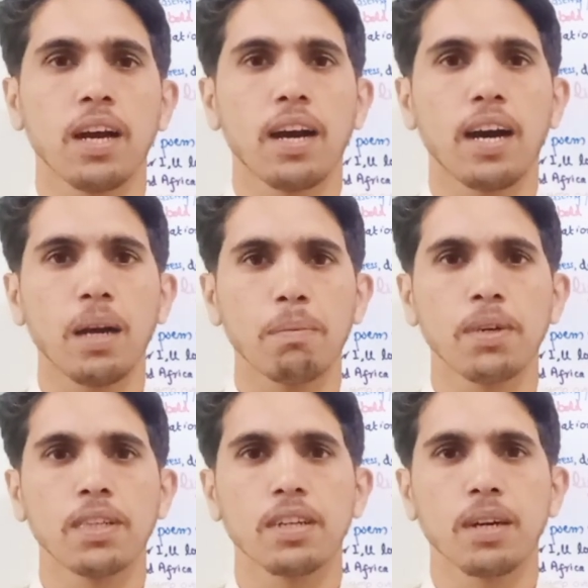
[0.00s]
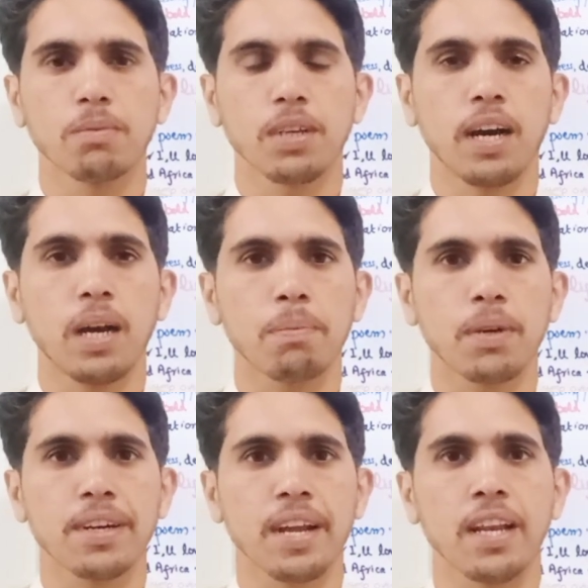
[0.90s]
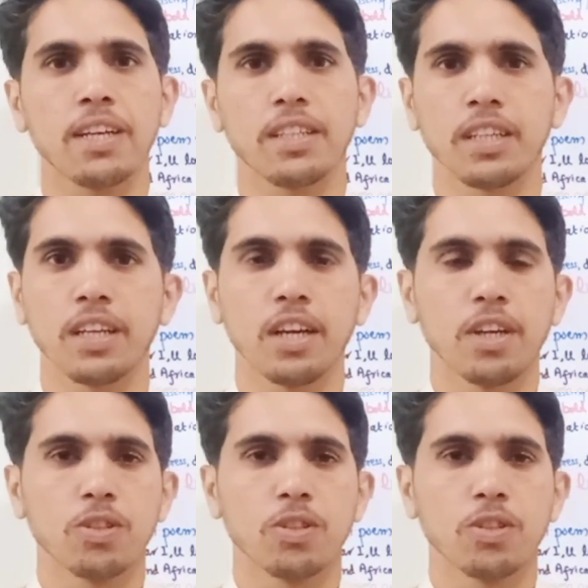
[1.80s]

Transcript: hyper terms hyper reality.